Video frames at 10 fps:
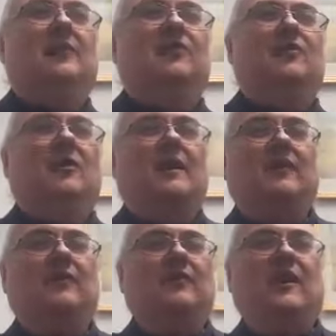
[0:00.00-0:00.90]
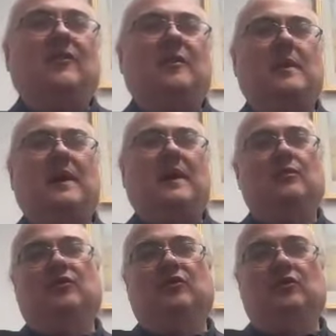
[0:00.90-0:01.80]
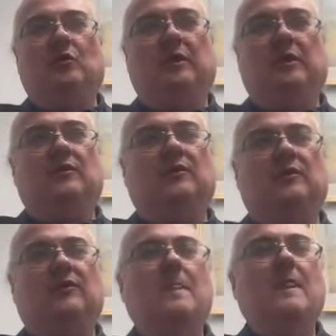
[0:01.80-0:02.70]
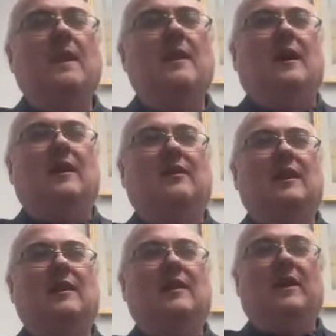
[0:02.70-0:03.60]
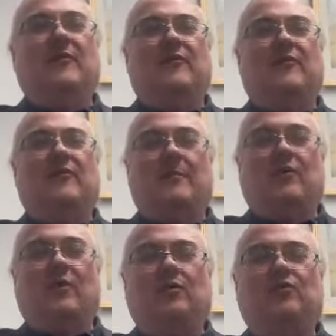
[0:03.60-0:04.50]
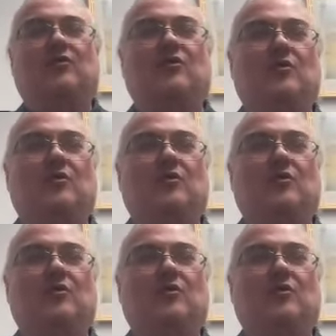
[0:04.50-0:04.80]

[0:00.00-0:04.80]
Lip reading: it's not like I set about to do it. I think whenever I approach a